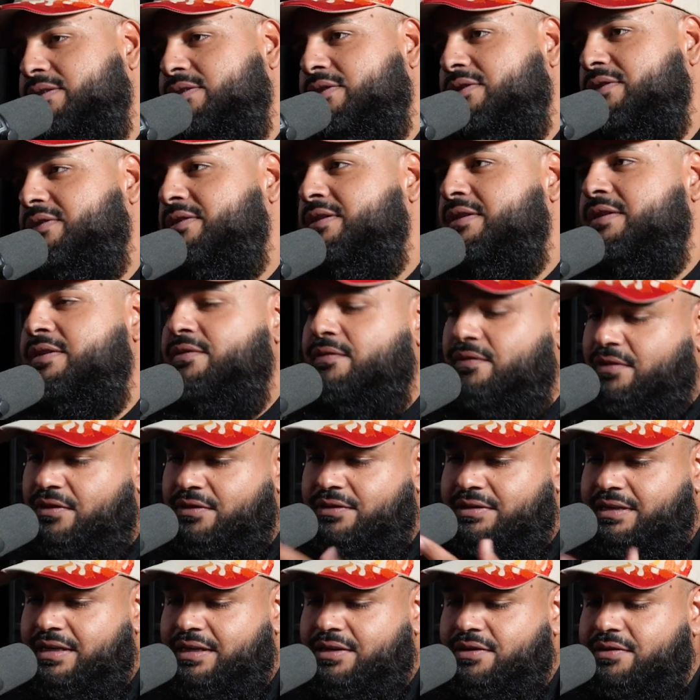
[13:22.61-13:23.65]
So for
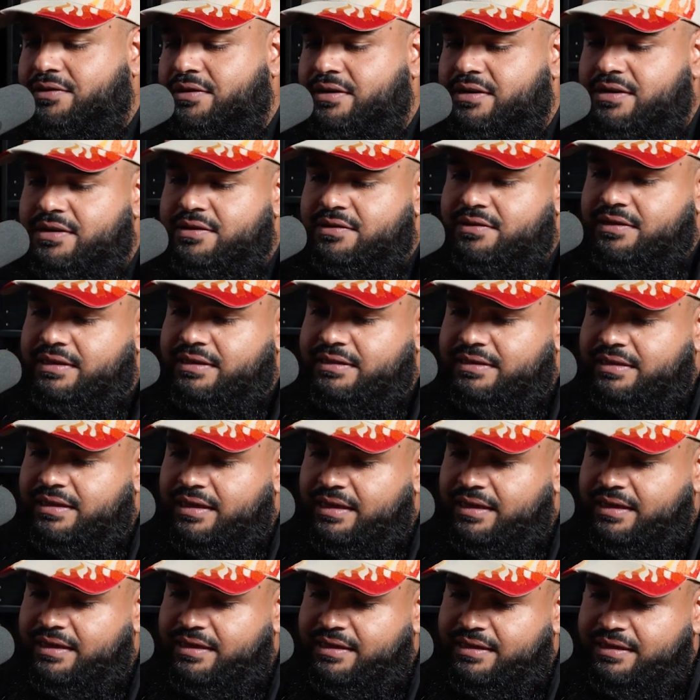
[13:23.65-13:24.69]
those that don't know, it's
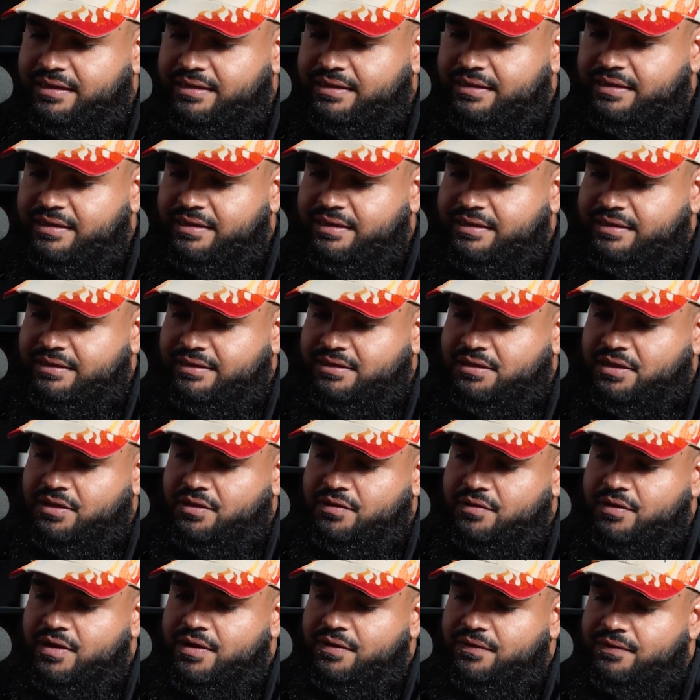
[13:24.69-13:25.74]
like, so
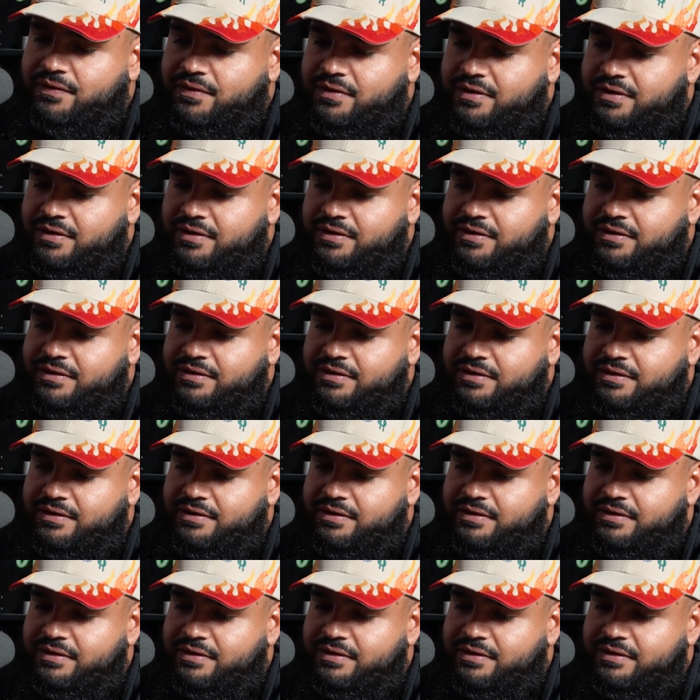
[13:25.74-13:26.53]
you offer